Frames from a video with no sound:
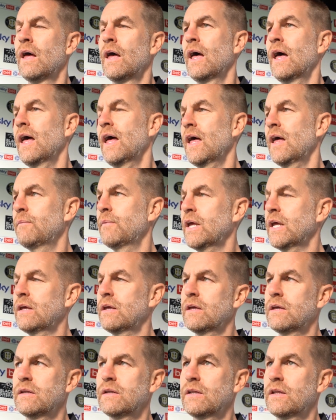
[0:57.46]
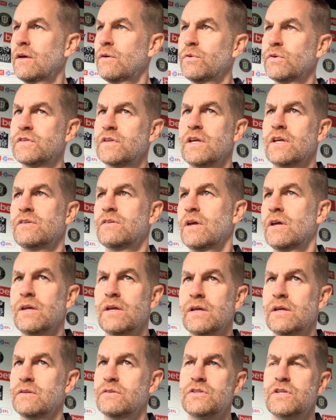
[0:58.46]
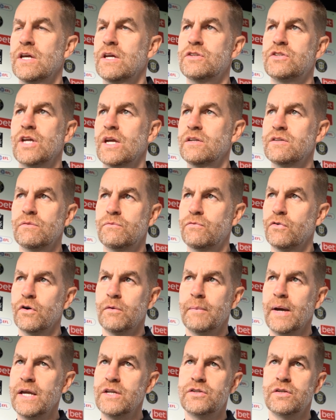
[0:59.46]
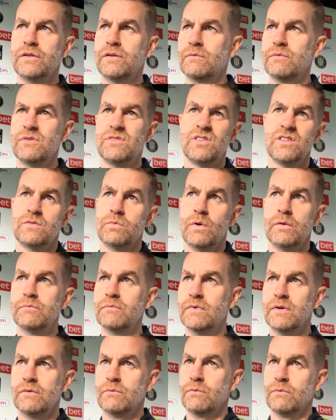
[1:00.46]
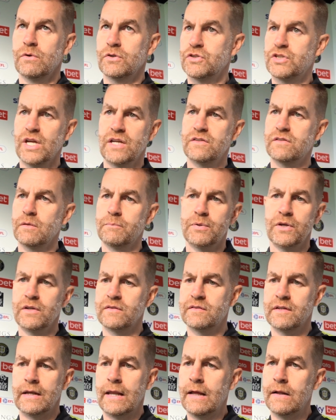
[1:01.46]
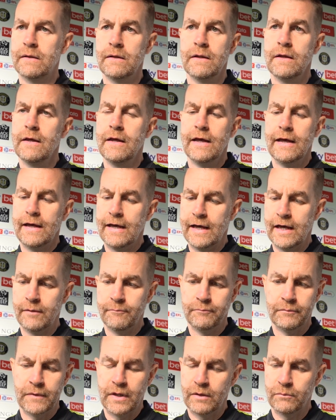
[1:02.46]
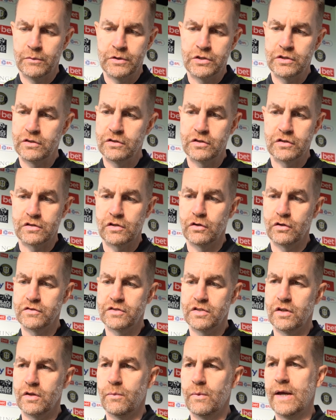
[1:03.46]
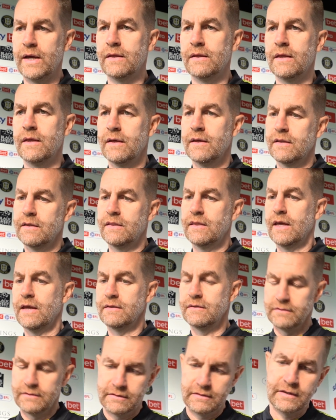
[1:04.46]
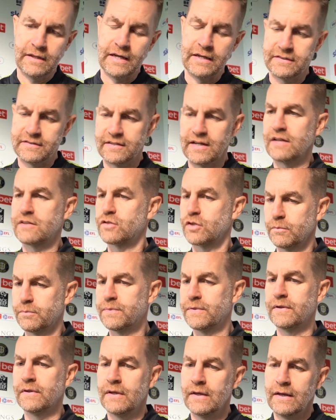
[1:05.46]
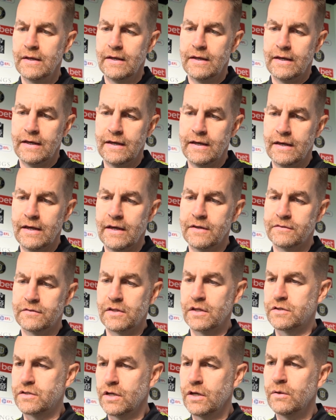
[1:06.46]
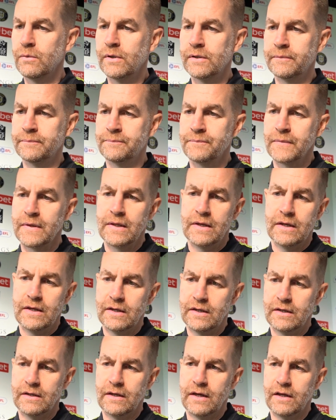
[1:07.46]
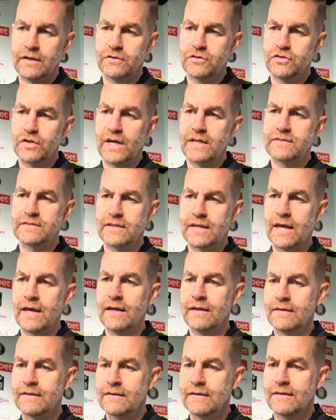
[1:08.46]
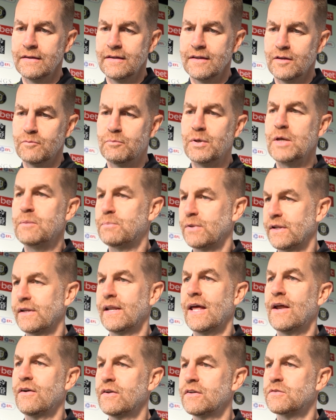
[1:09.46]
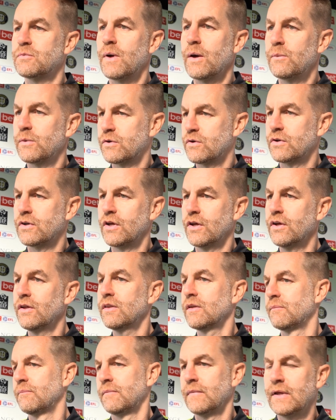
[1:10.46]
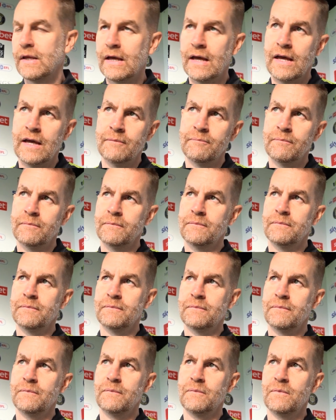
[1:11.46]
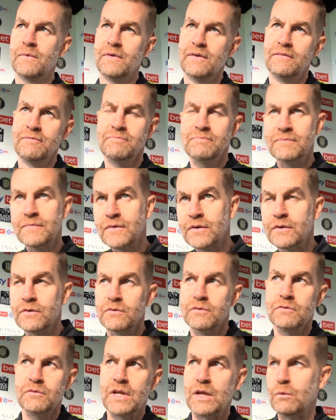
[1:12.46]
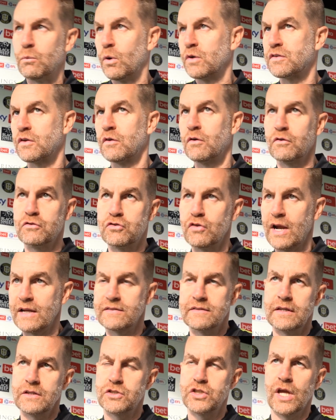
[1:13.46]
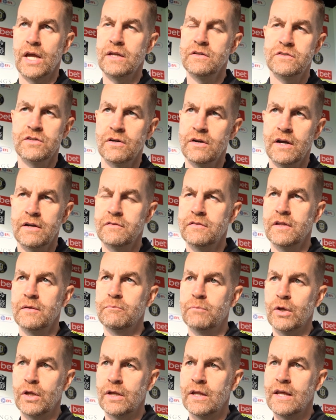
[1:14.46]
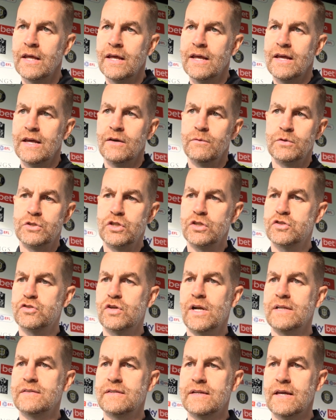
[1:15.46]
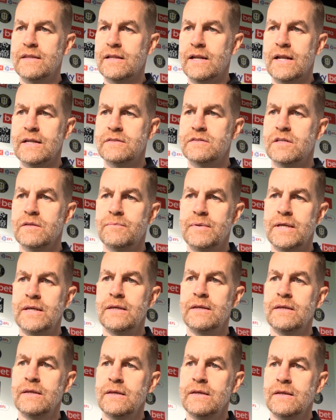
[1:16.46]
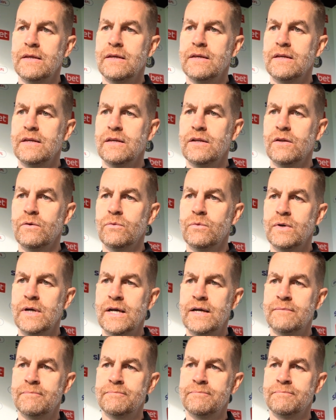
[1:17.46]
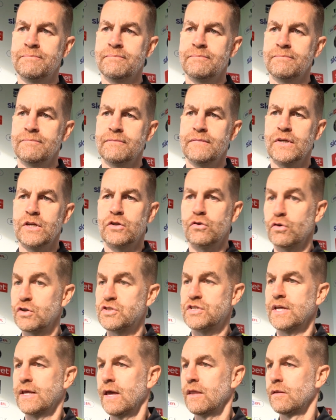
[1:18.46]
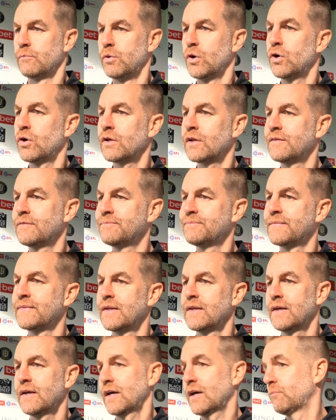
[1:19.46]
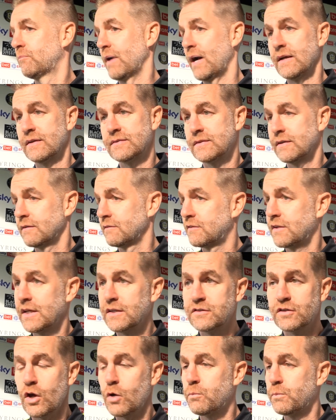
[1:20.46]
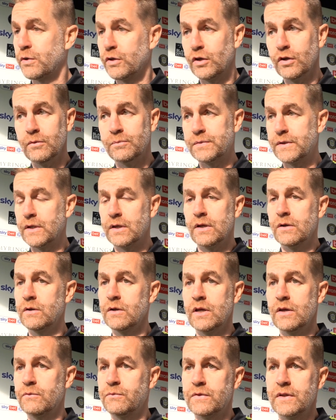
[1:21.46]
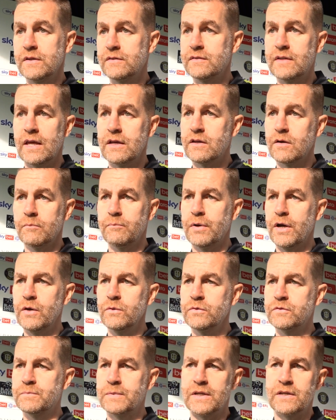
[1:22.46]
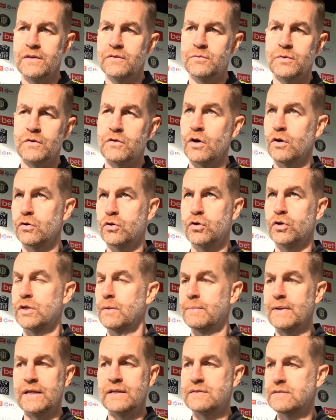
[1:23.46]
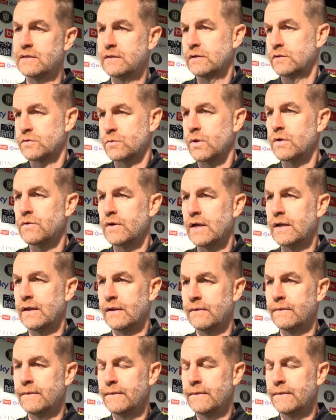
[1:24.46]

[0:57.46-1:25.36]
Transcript: It wasn't a change in formation. There was just one change to personnel, and we just at the way they set up as they do, and try to get people in areas where we could hurt them. It wasn't a drastic change or anything, but we were just trying to get the lads to be, you know, encouraged to get the ball and pass it, and things open up, you know, if they stay composed, because we've got good ability in the squad right now.